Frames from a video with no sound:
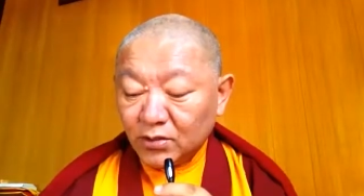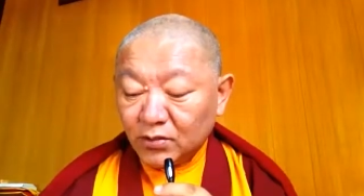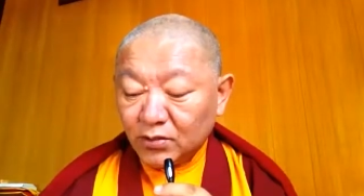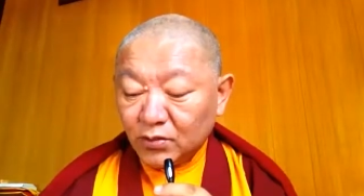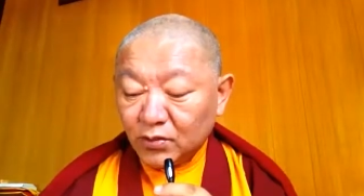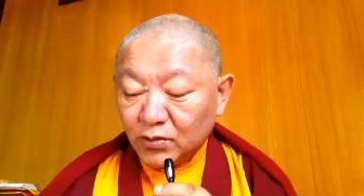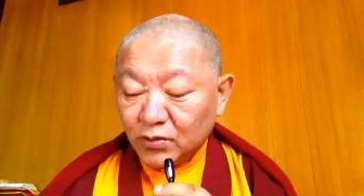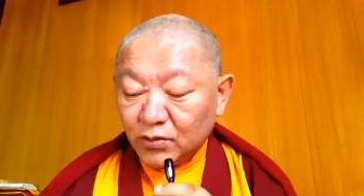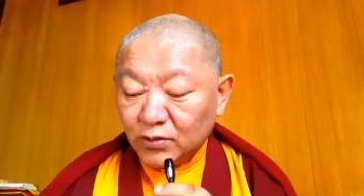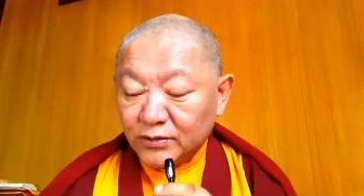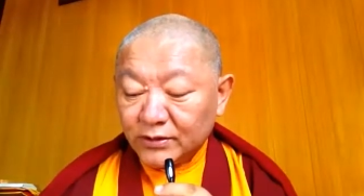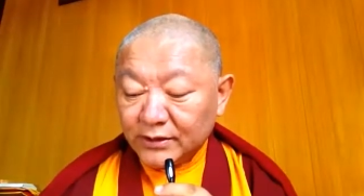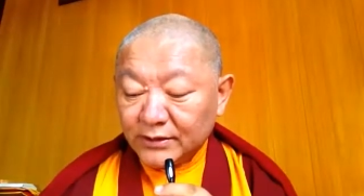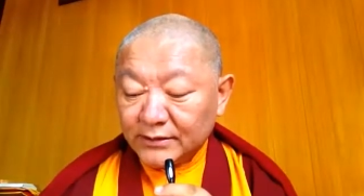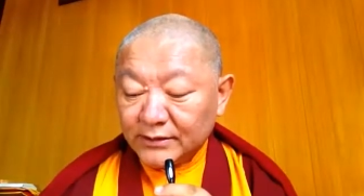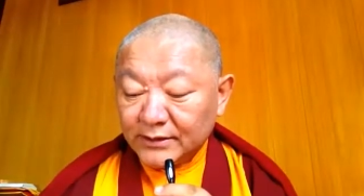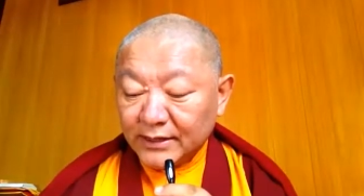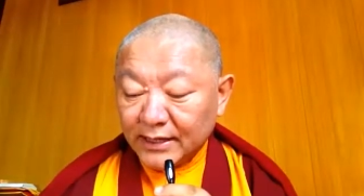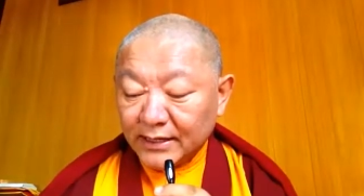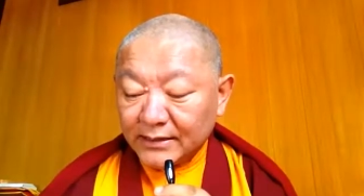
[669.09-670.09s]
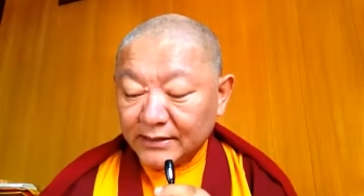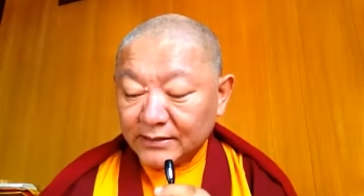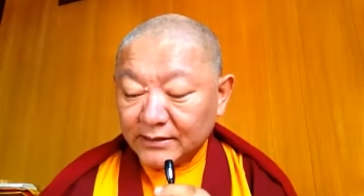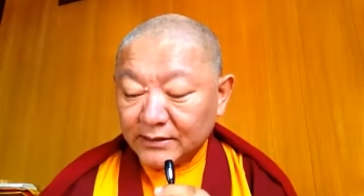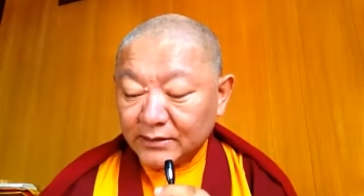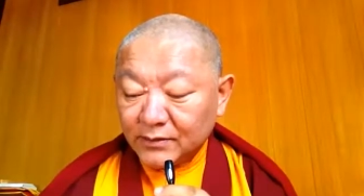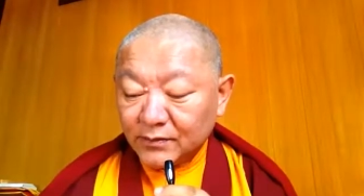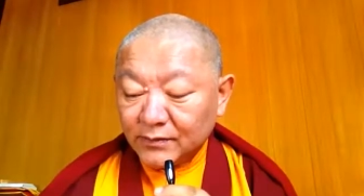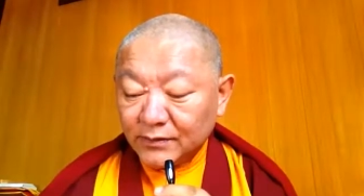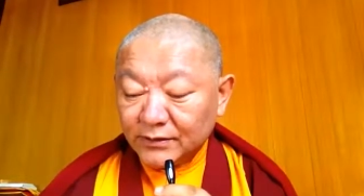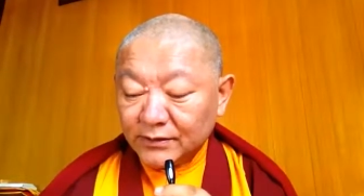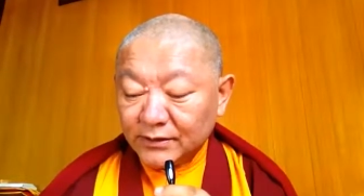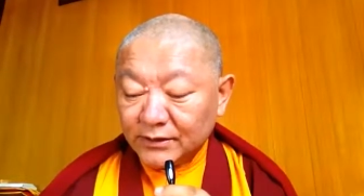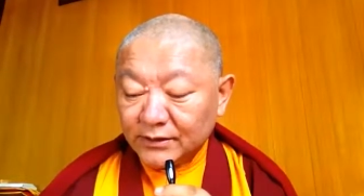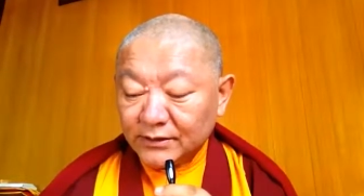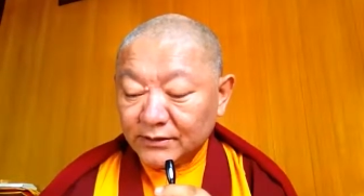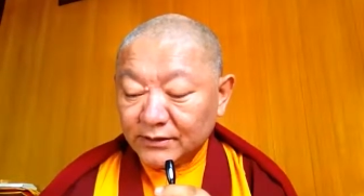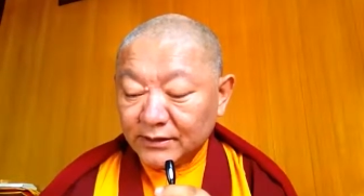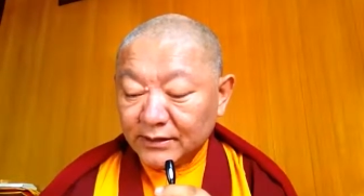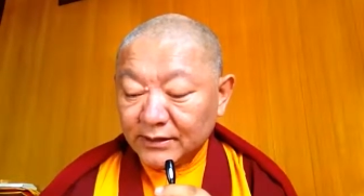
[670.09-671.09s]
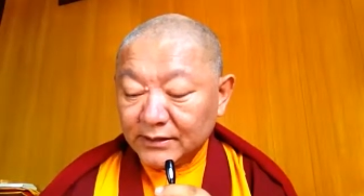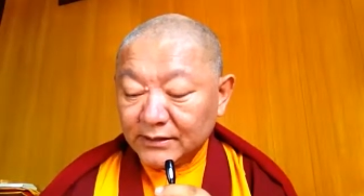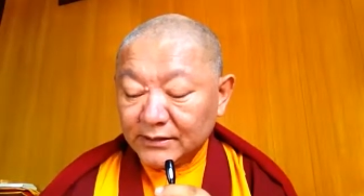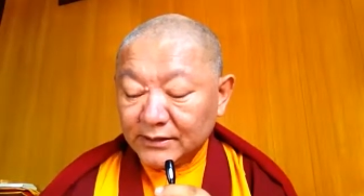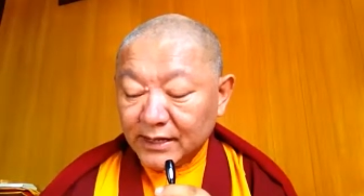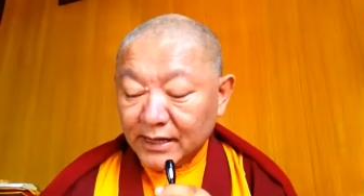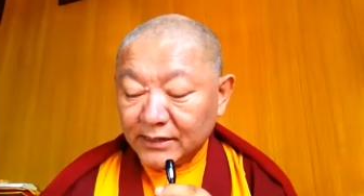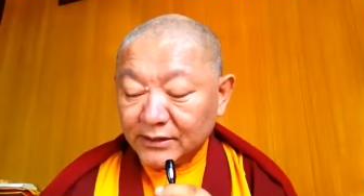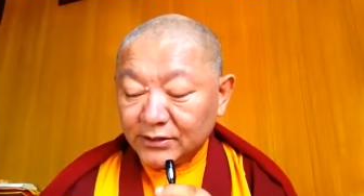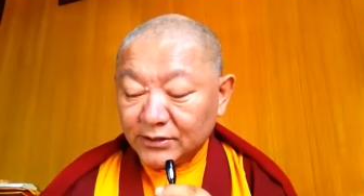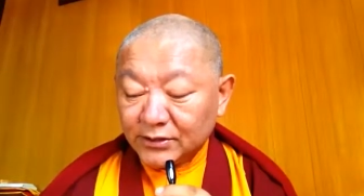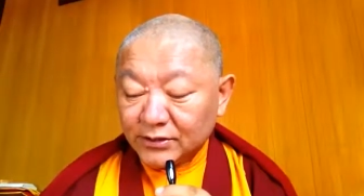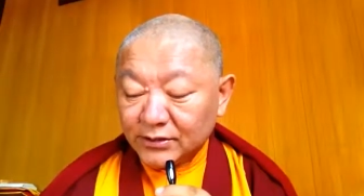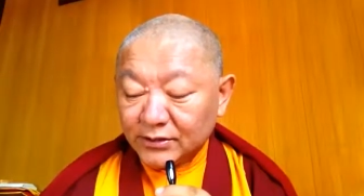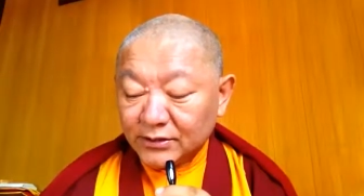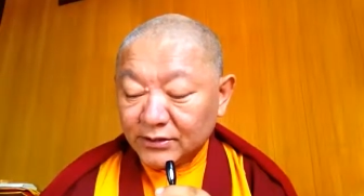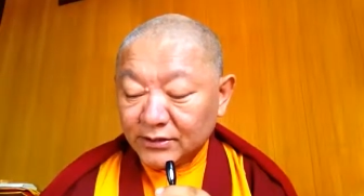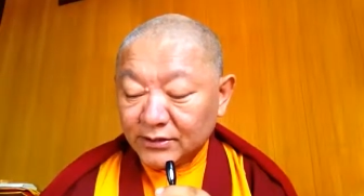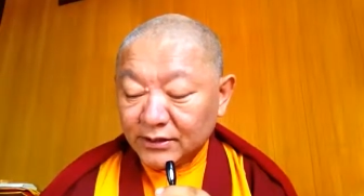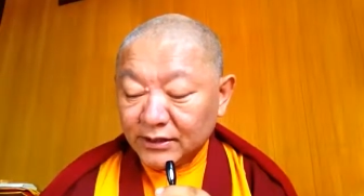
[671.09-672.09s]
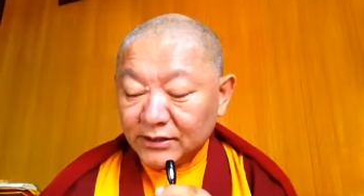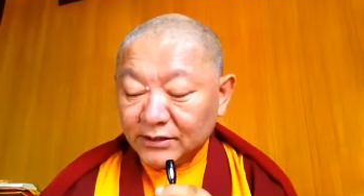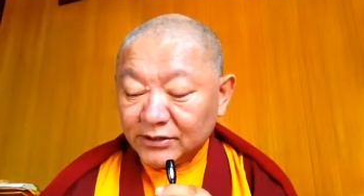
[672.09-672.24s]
nor does that which is engendered